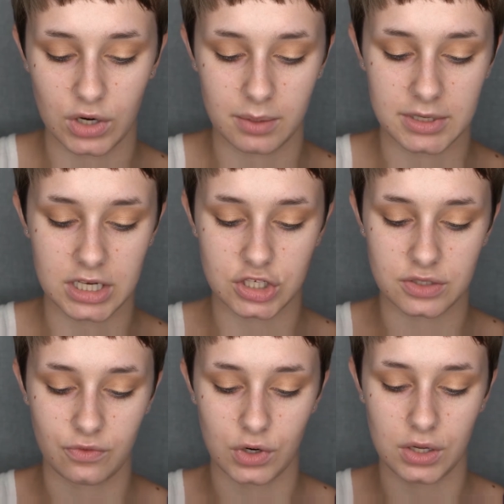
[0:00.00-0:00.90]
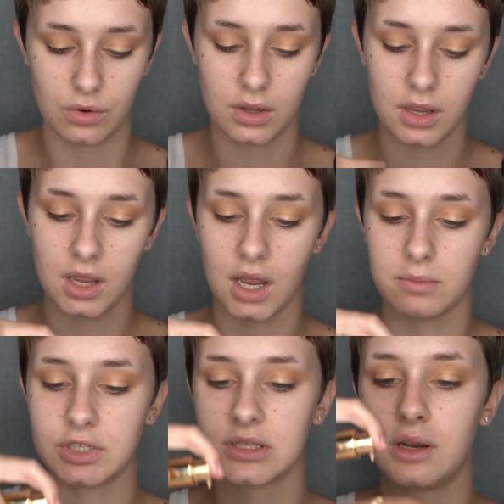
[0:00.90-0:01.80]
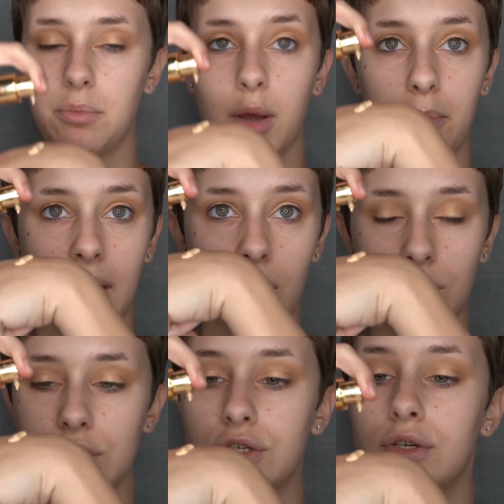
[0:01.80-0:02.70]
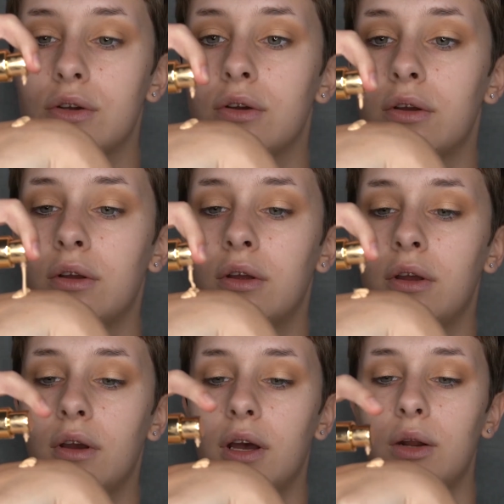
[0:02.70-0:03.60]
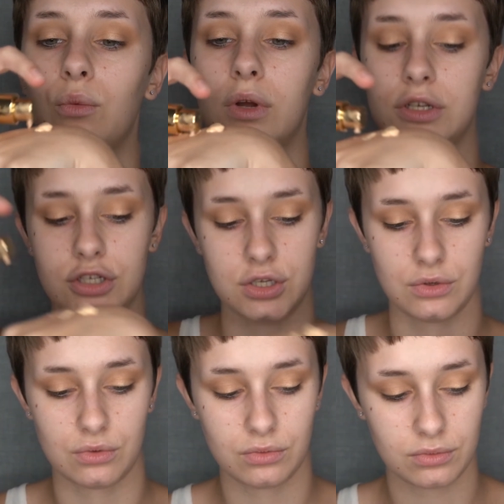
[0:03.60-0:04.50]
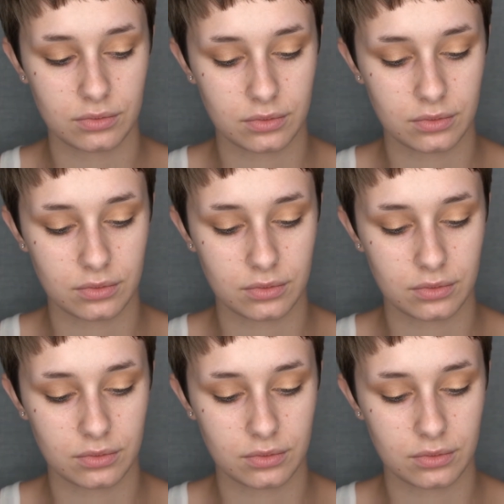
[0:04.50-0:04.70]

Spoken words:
recommendations for you. I'm just going to pump out kind of 1, 2.